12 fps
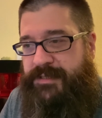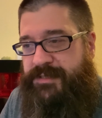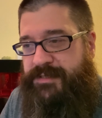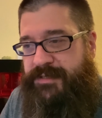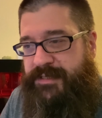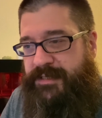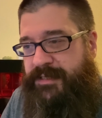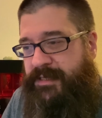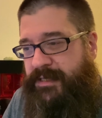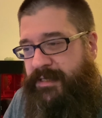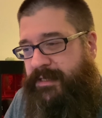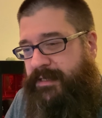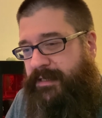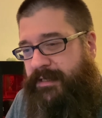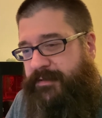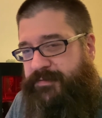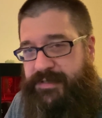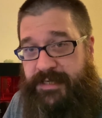deserted
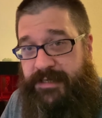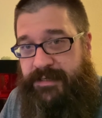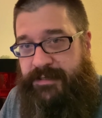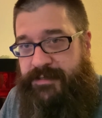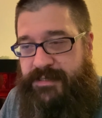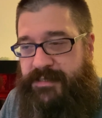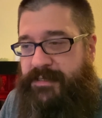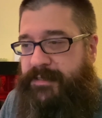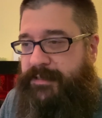for years,